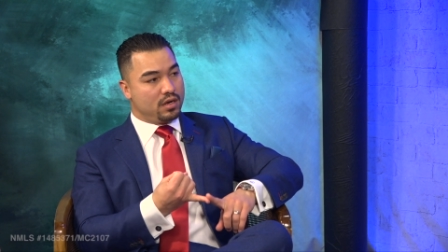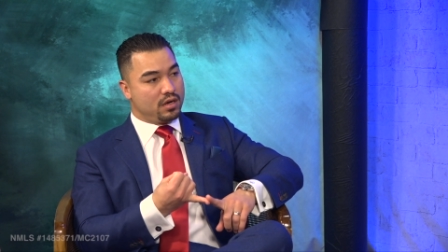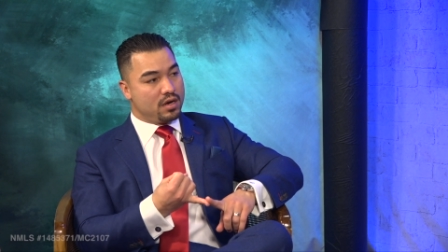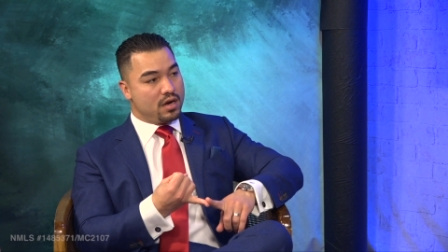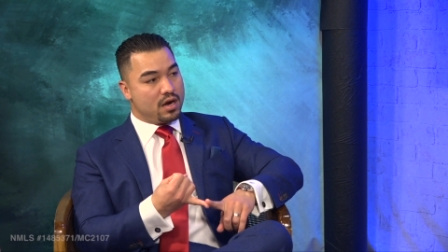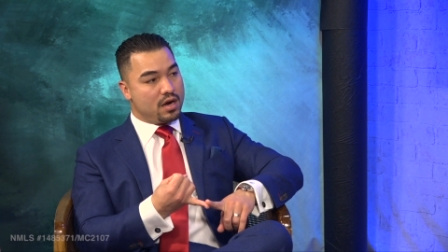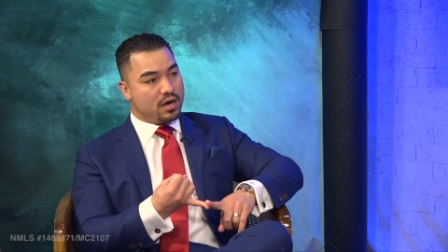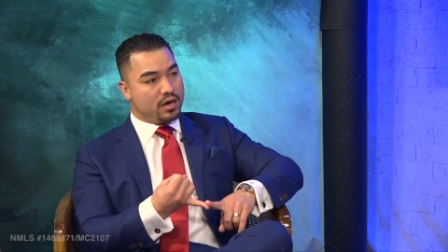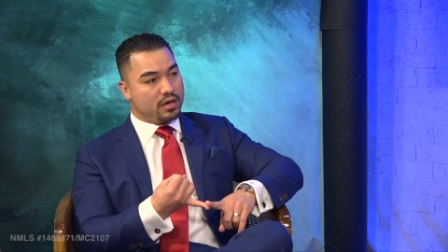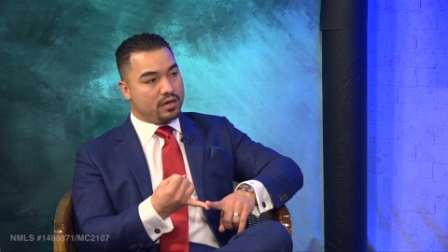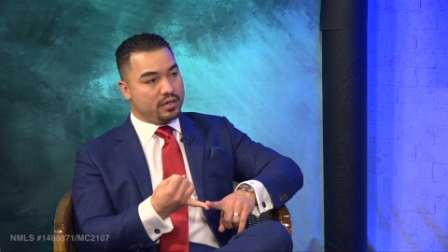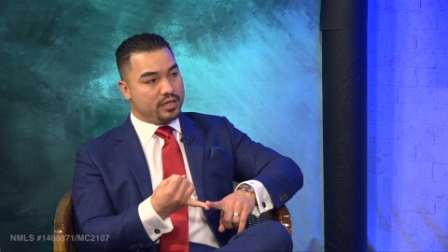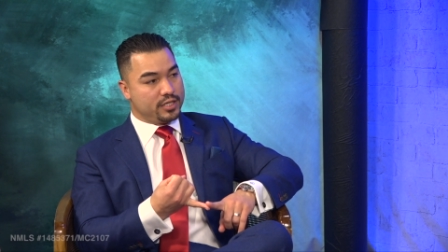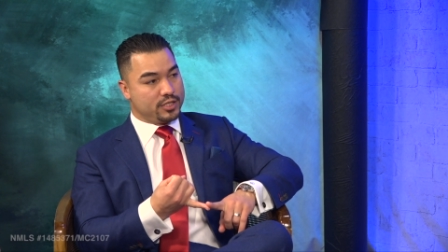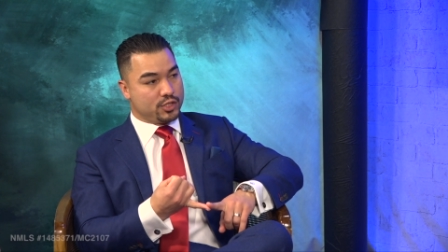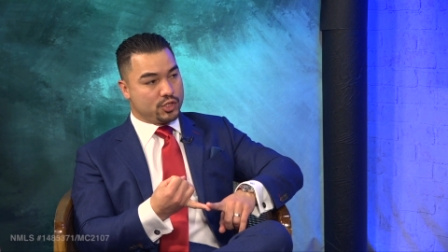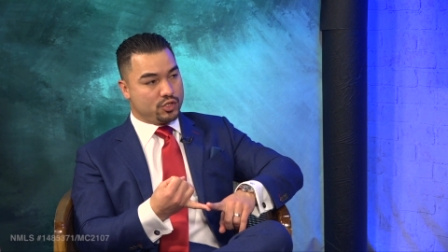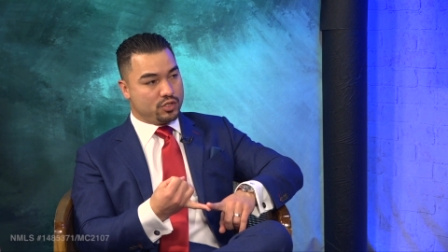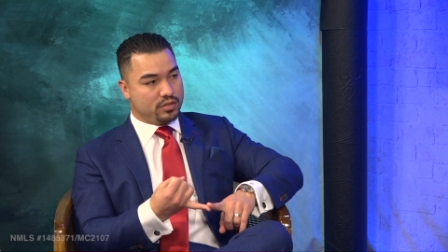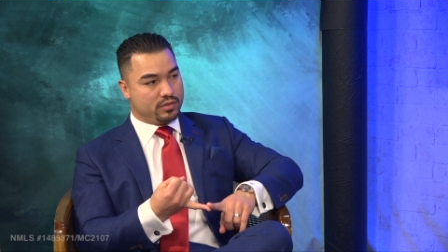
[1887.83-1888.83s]
Car
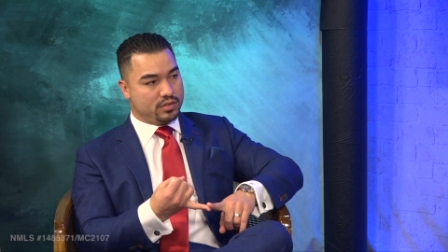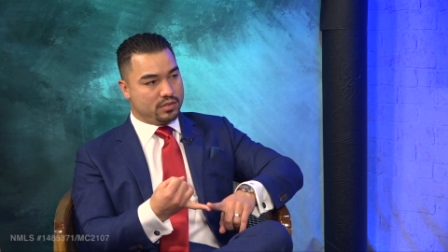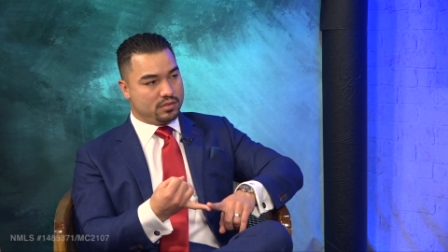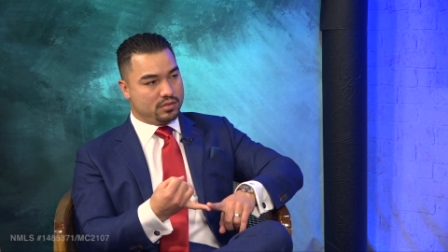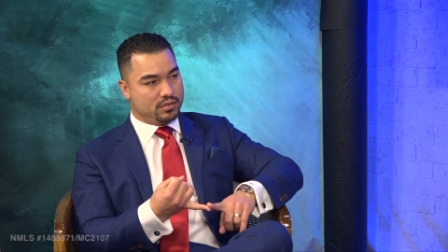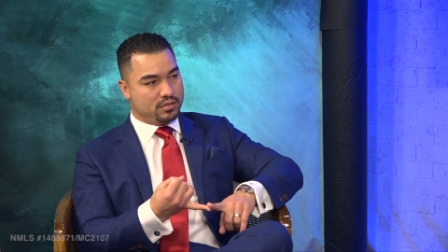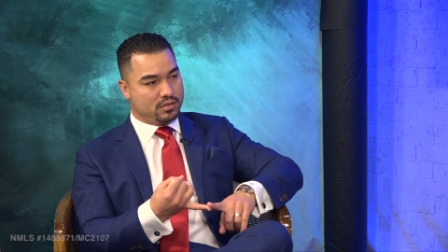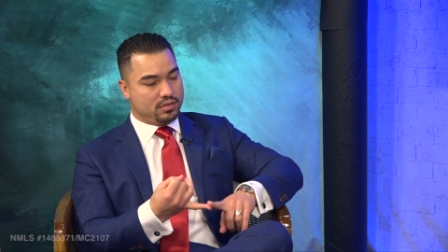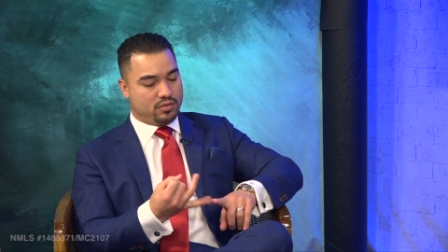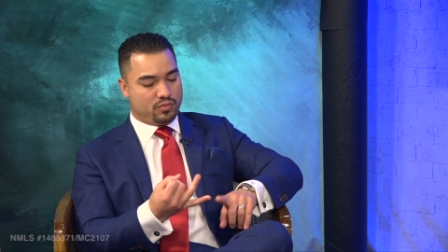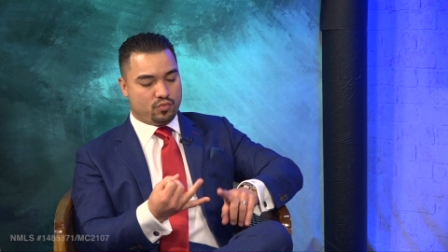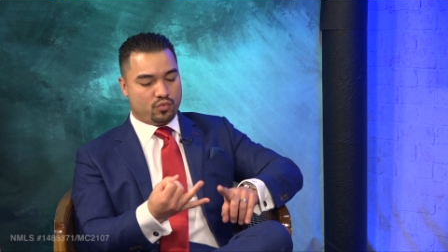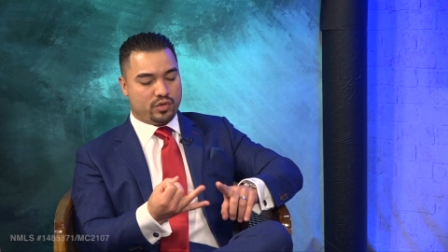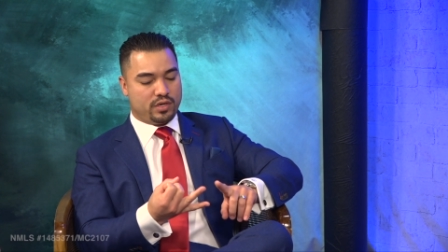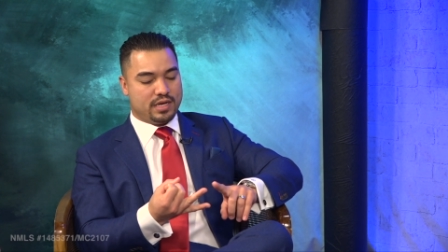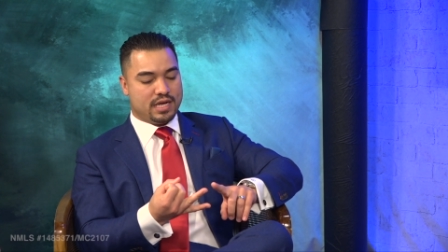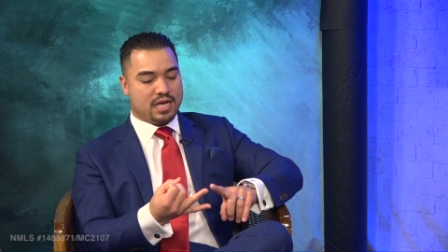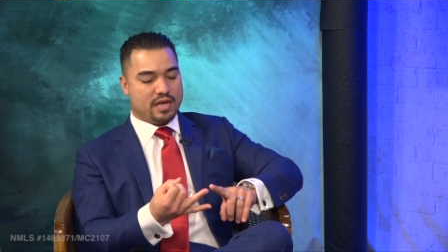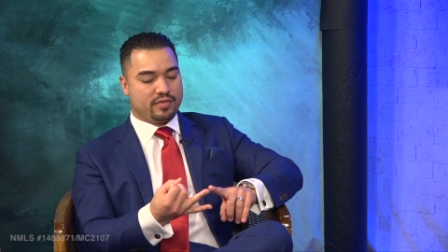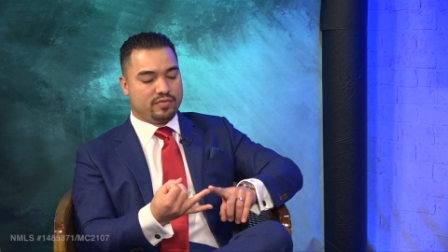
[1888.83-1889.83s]
insurance. We're
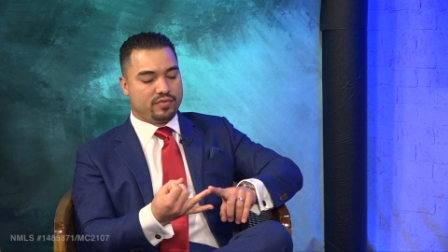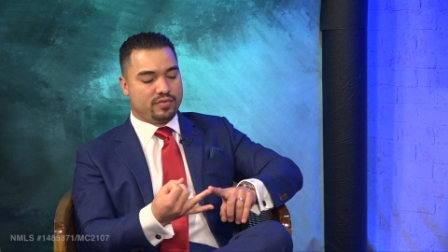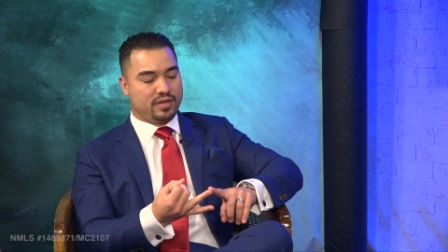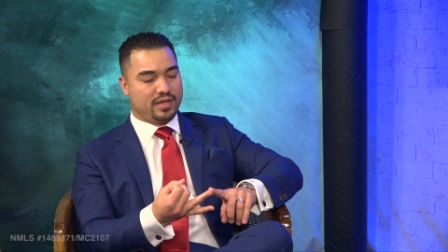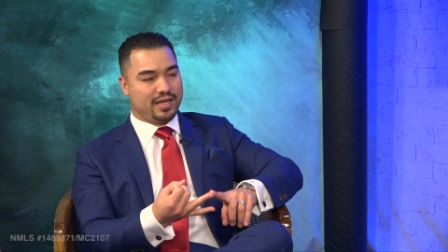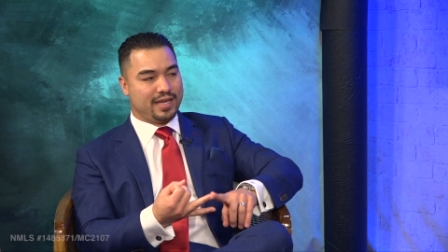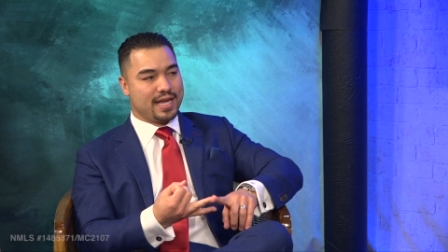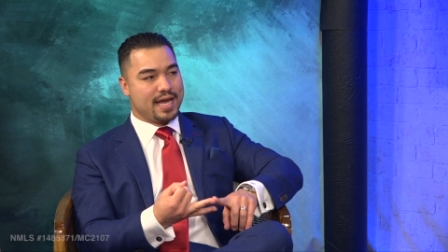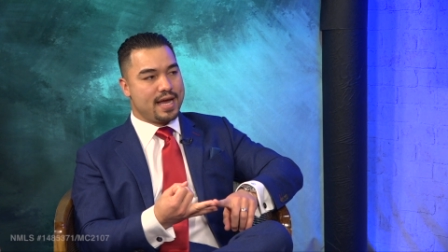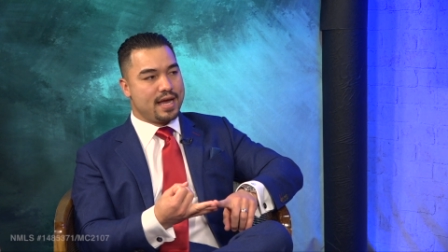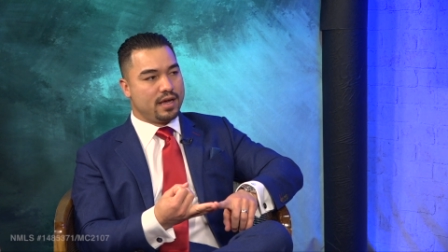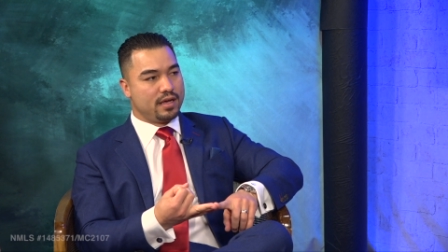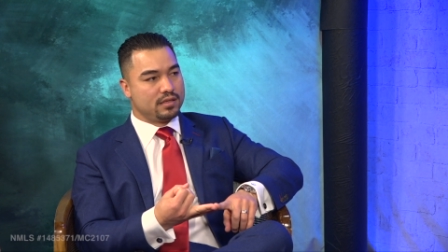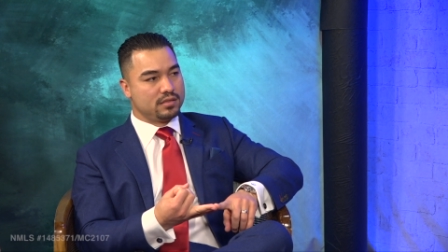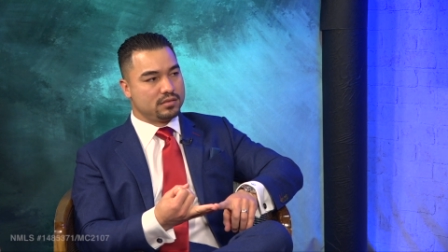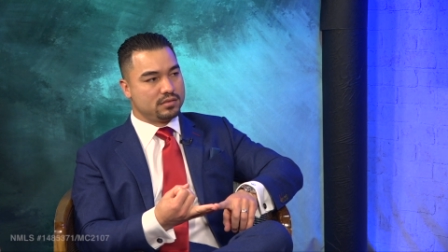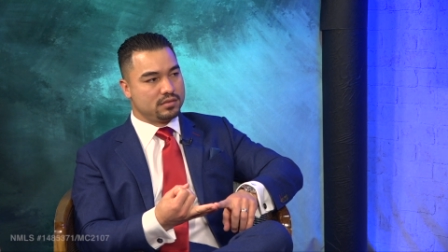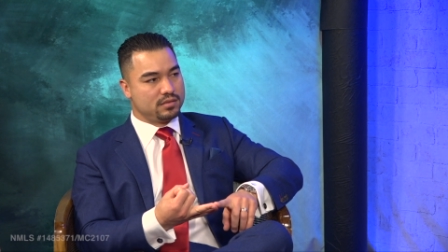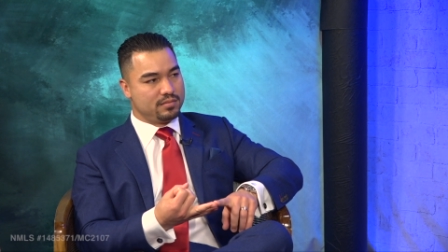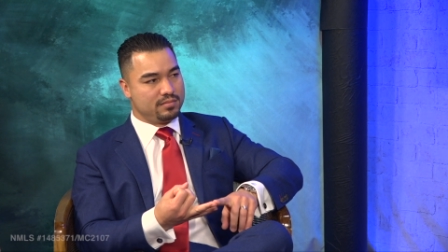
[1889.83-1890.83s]
going to have
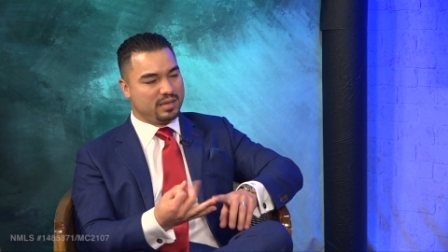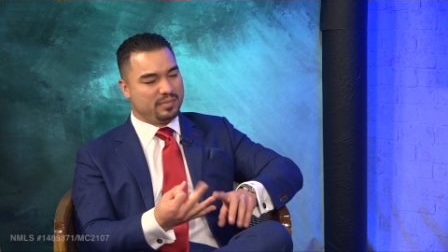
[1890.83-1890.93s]
gas,